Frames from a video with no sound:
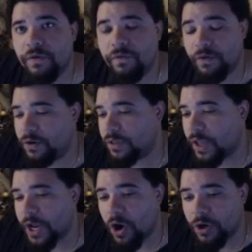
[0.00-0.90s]
for
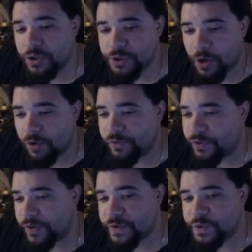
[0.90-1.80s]
like Arjuna
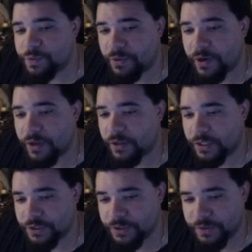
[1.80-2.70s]
Alter in the Super
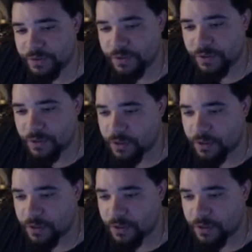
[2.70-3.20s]
Recollections or